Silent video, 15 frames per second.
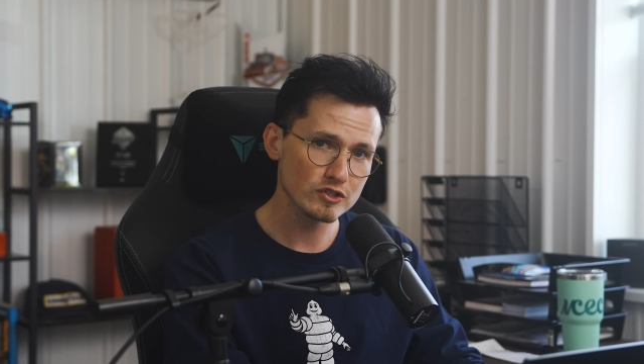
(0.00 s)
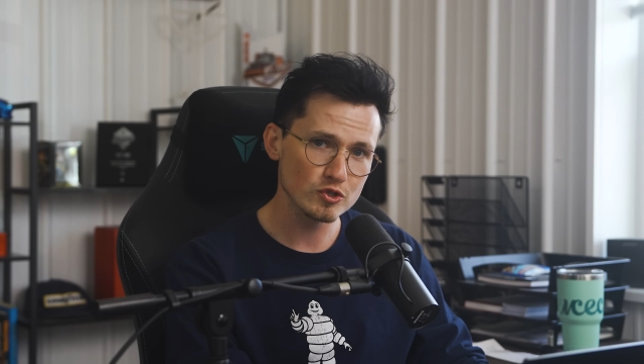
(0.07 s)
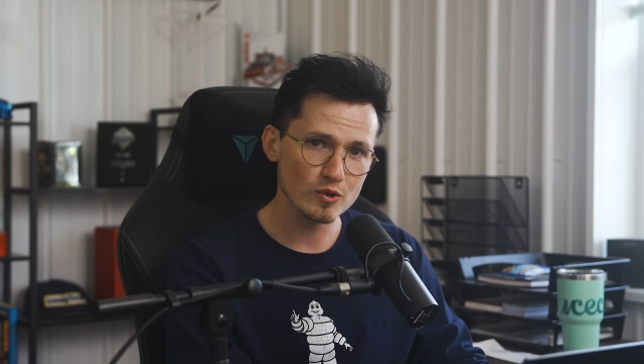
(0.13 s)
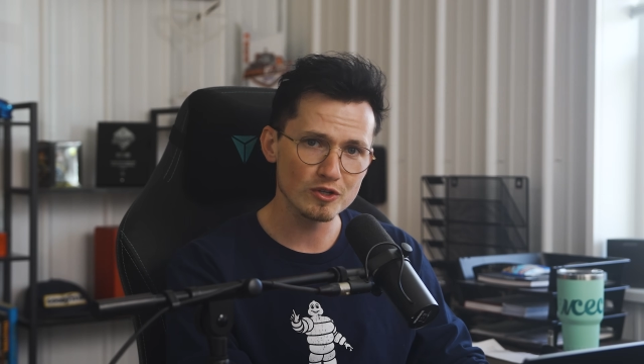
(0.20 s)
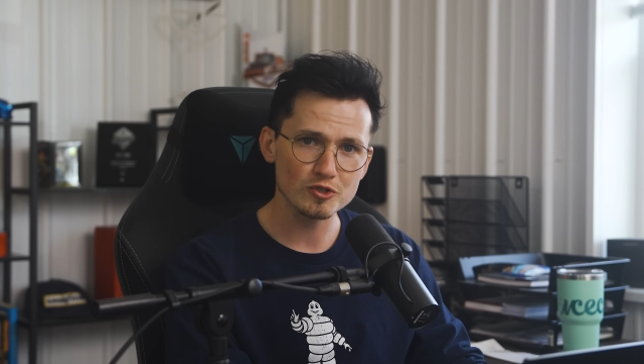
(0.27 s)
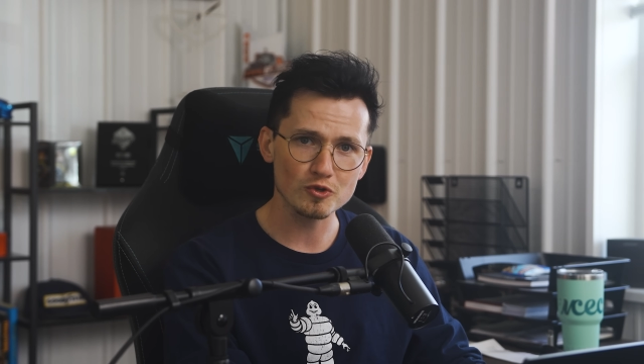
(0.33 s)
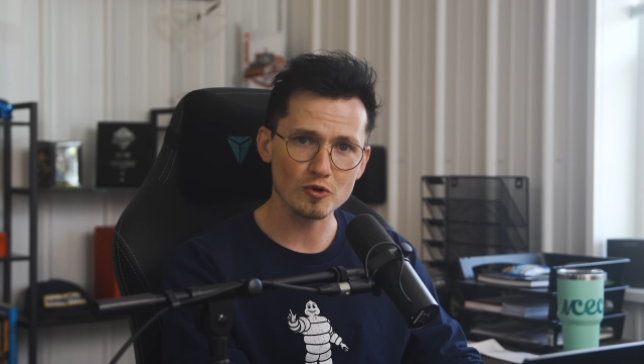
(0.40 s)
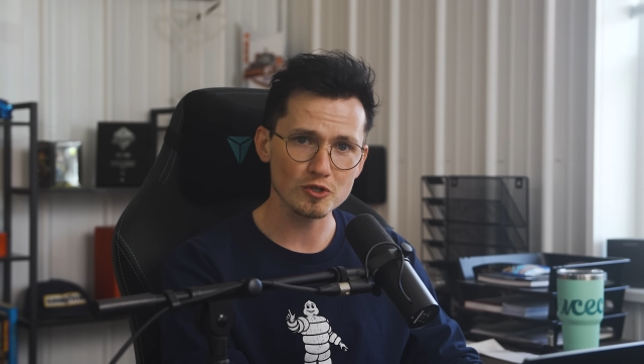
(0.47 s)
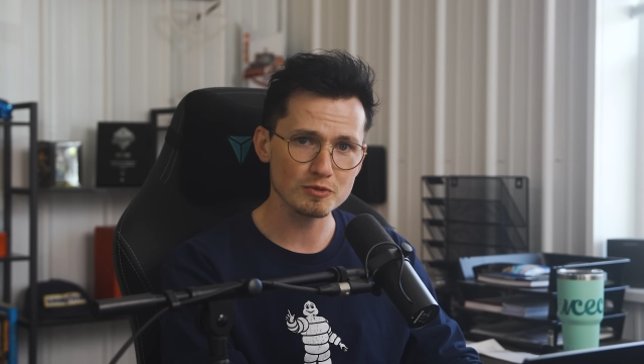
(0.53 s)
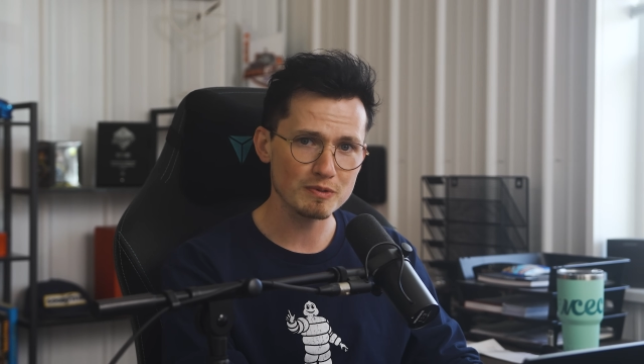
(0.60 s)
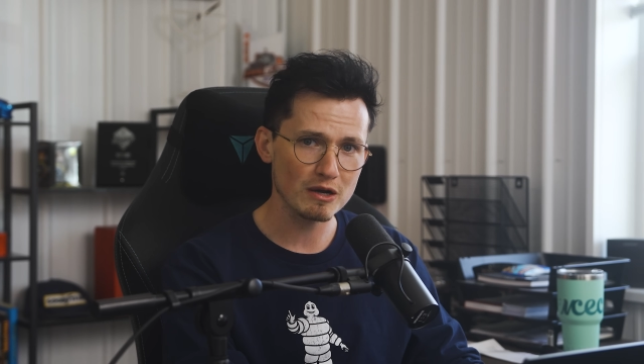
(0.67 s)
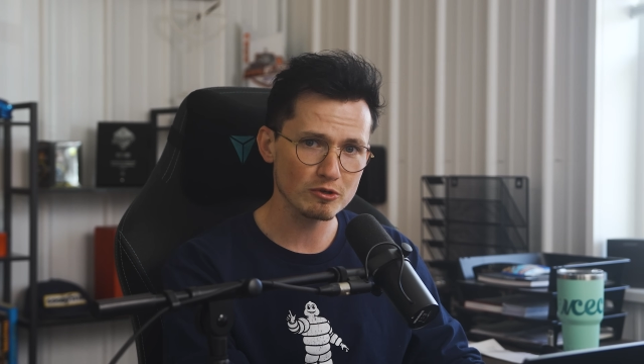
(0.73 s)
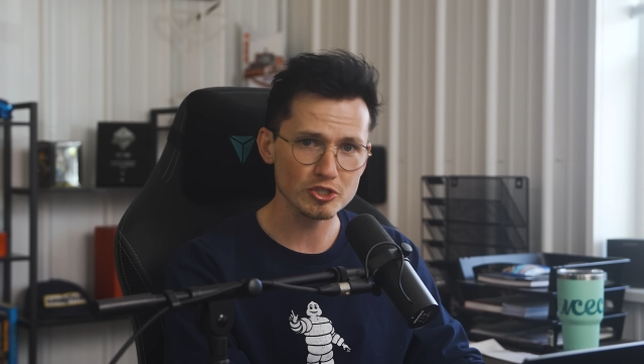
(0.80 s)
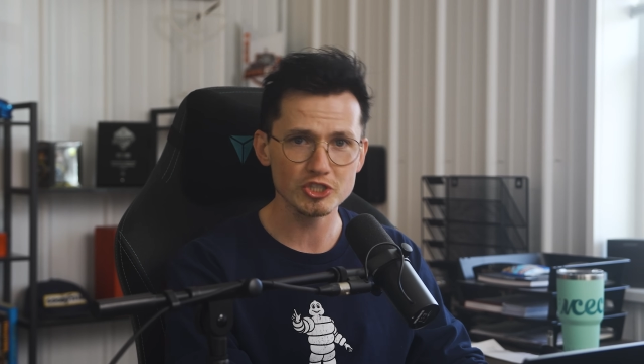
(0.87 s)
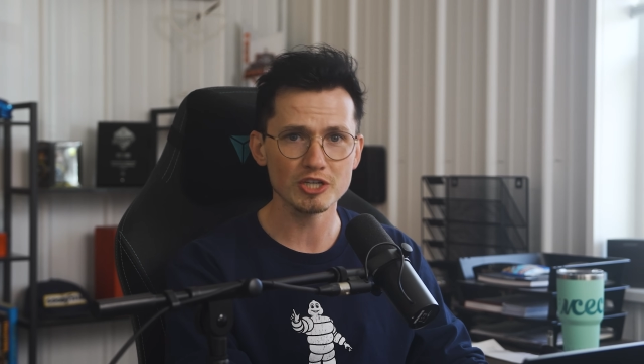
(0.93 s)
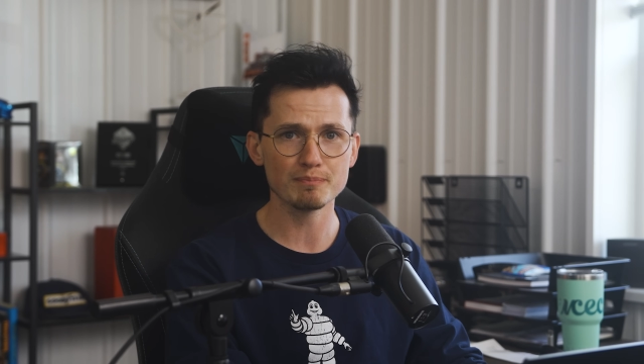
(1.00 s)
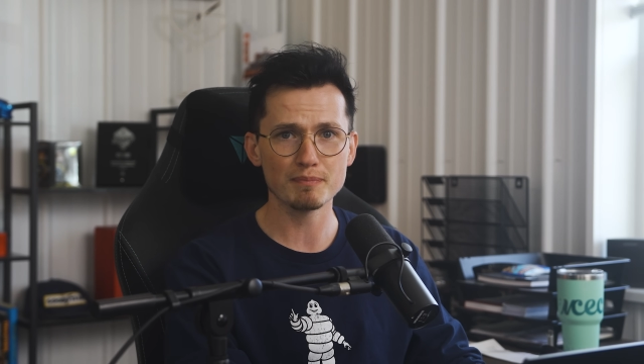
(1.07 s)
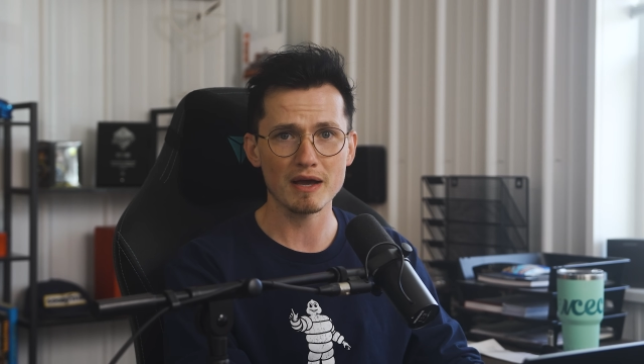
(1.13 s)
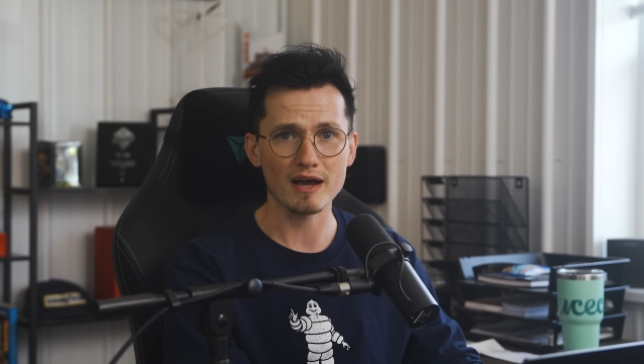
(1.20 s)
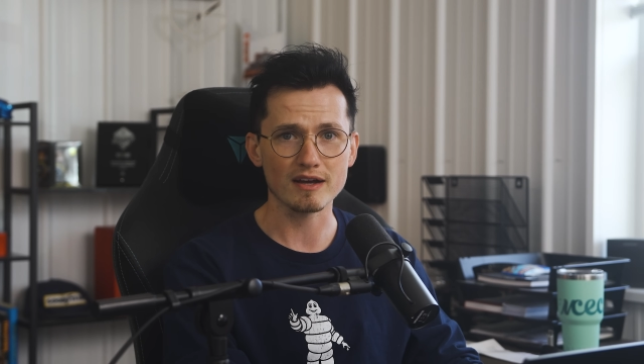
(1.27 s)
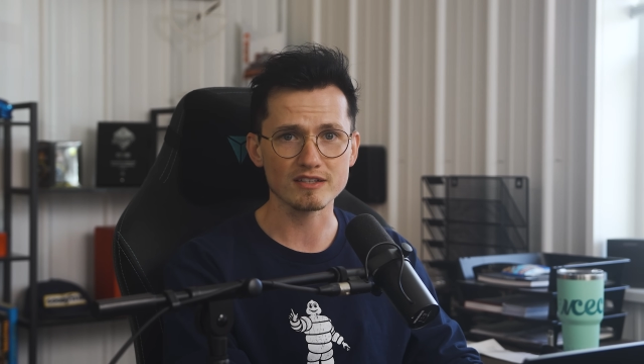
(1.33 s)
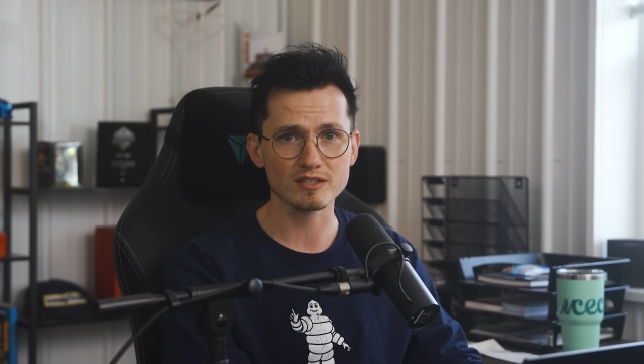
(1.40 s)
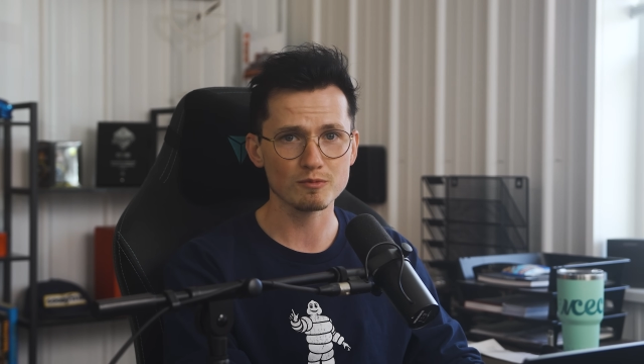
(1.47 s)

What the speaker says: a 200 horsepower box,